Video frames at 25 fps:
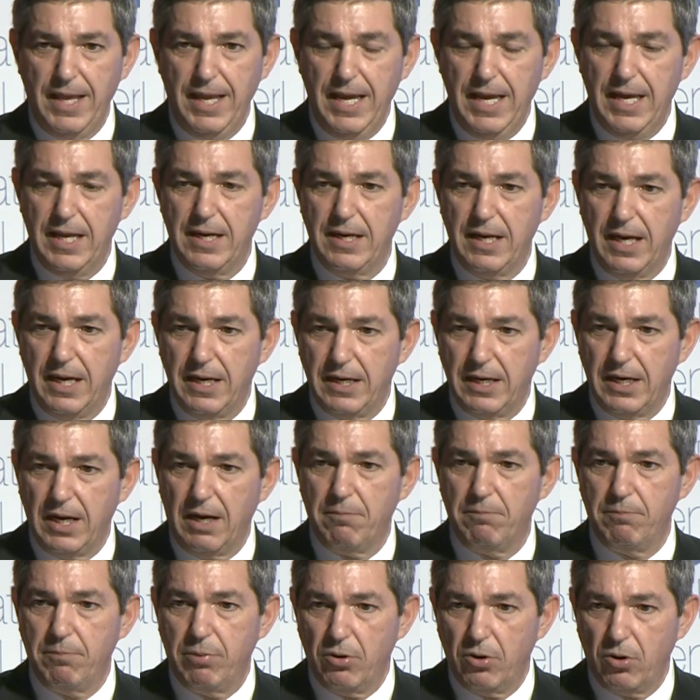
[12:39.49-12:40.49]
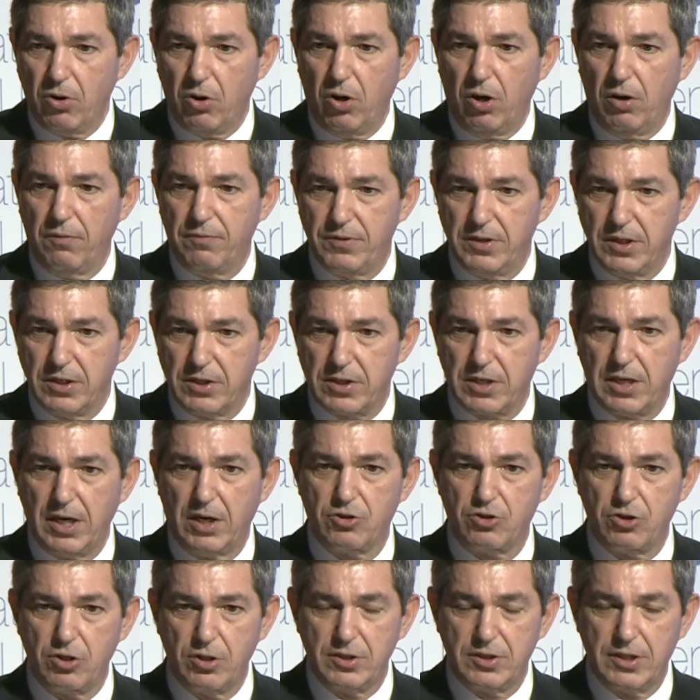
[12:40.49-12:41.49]
in a number of
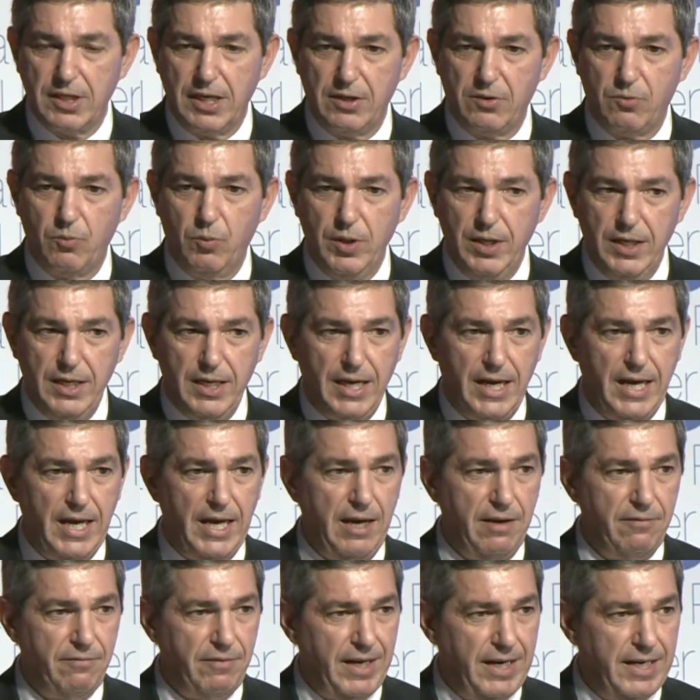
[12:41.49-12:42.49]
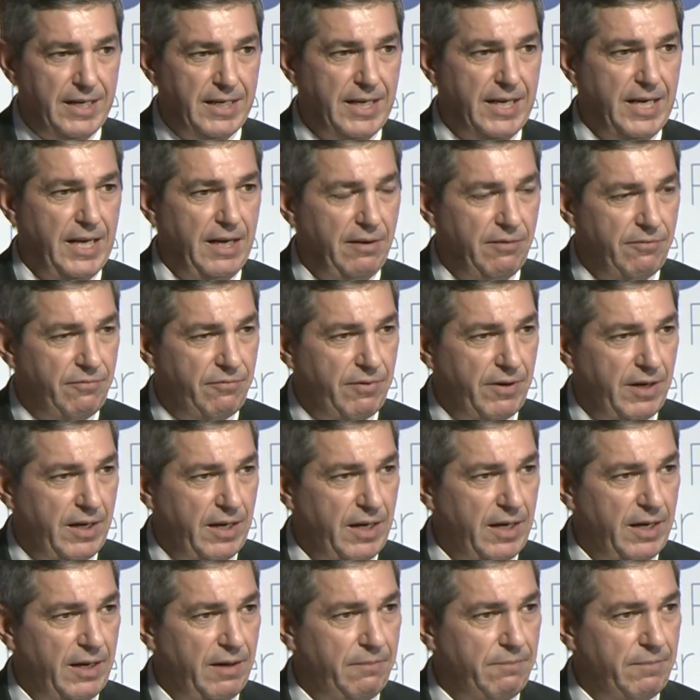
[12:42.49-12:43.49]
discussions that we have and give
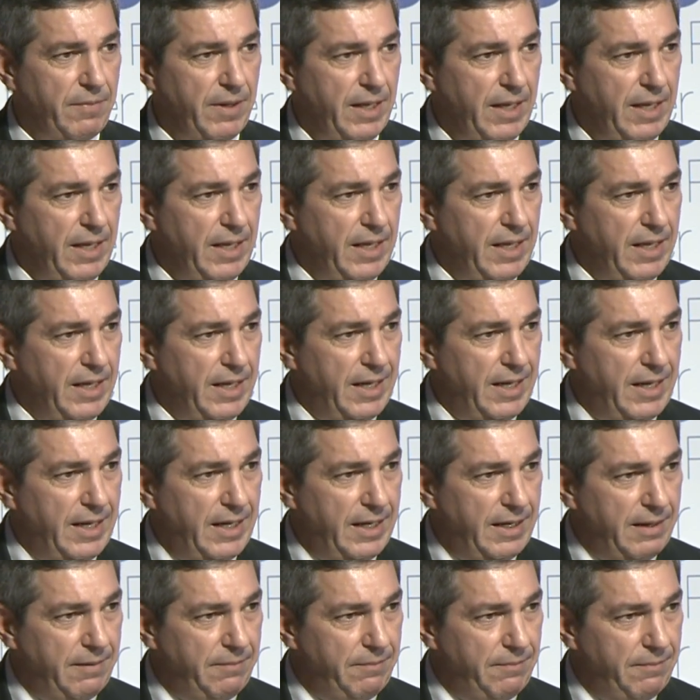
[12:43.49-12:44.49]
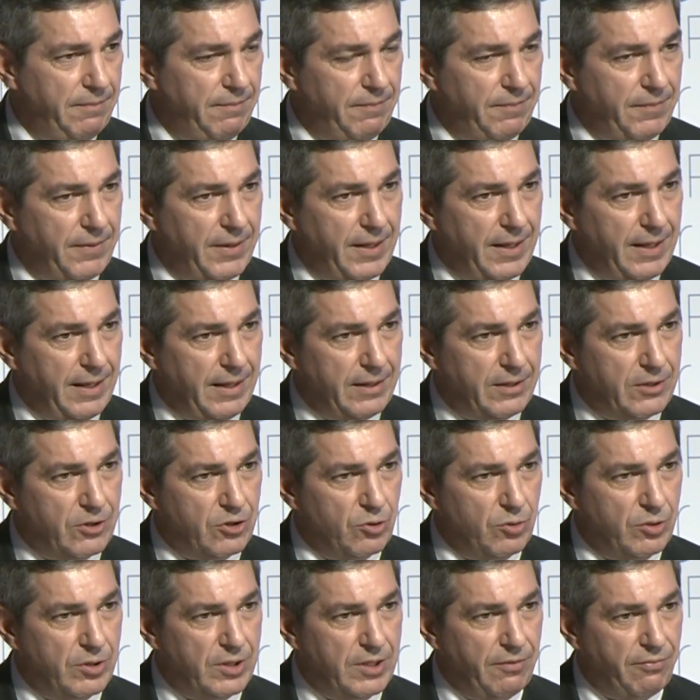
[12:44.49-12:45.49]
um, um,
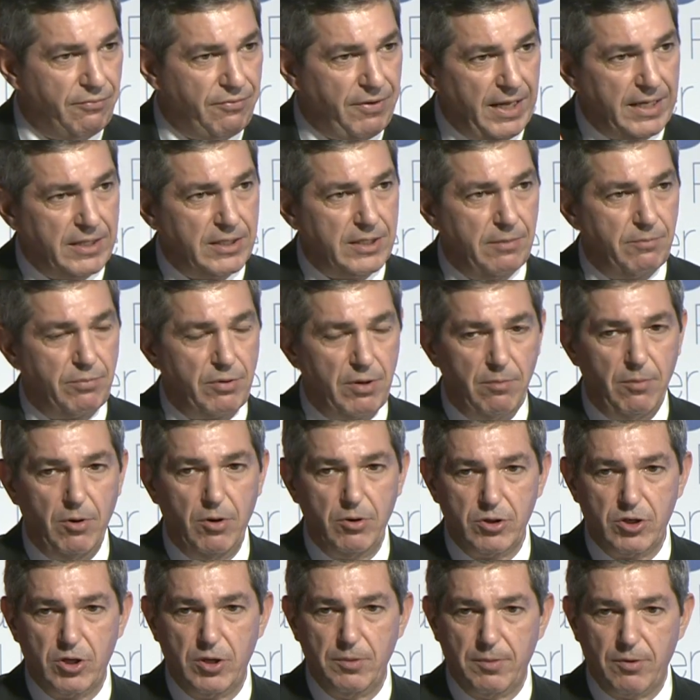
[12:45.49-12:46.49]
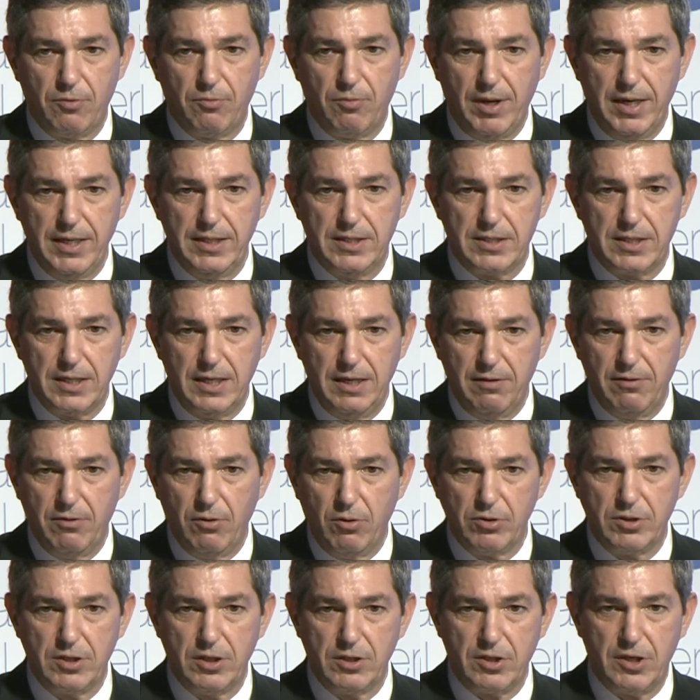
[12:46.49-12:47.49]
to defend and promote human rights in
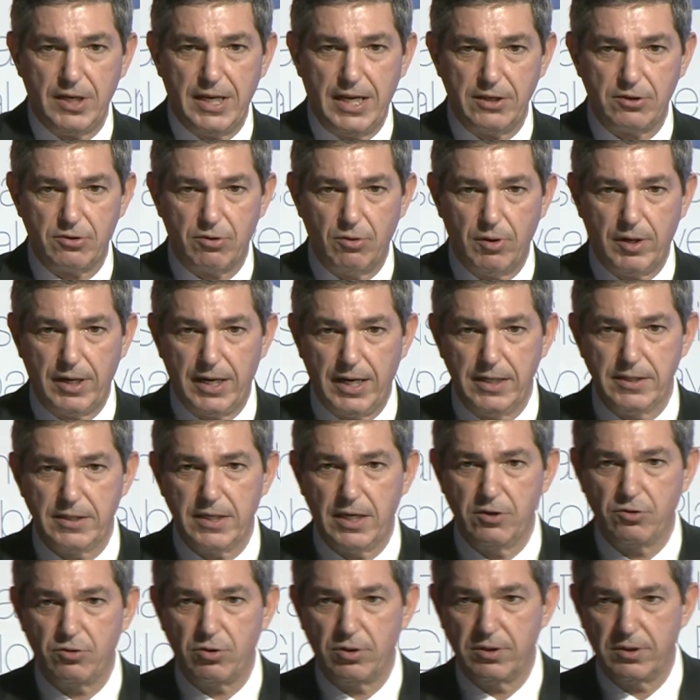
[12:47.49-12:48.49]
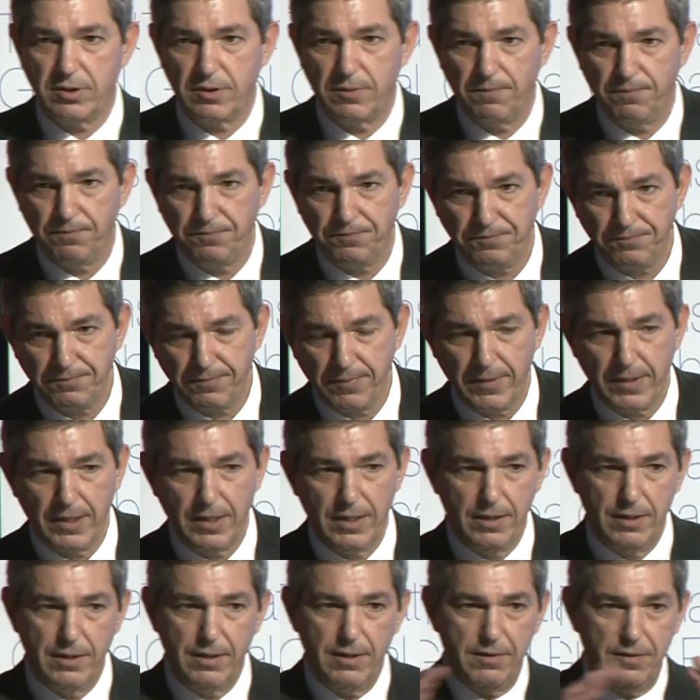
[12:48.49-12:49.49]
those international organizations.
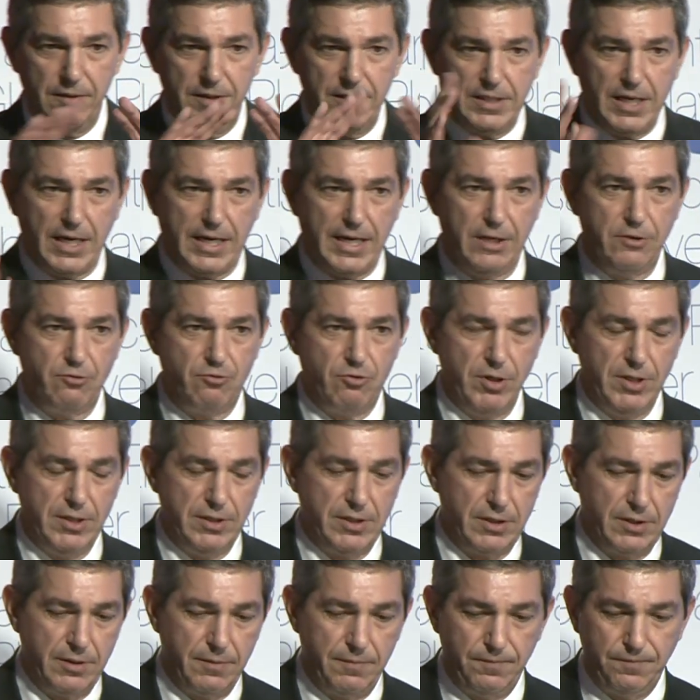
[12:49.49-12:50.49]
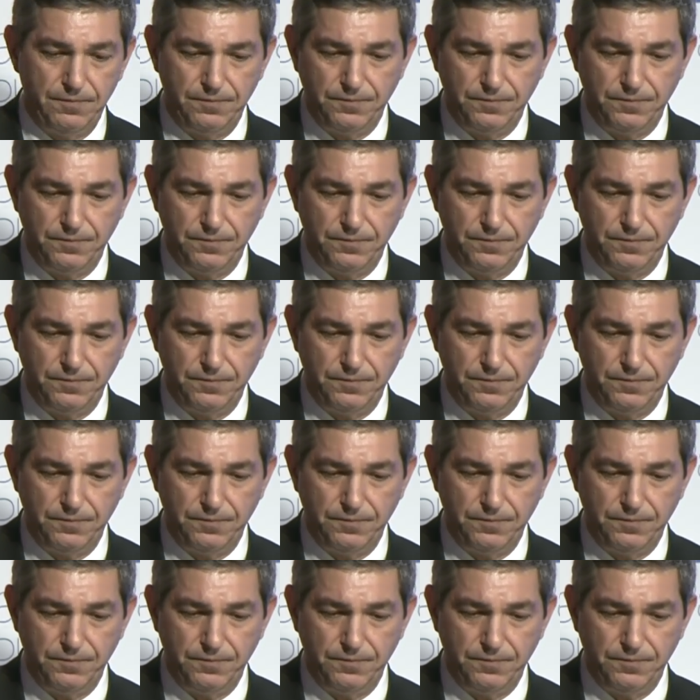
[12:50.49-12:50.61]
These are countries.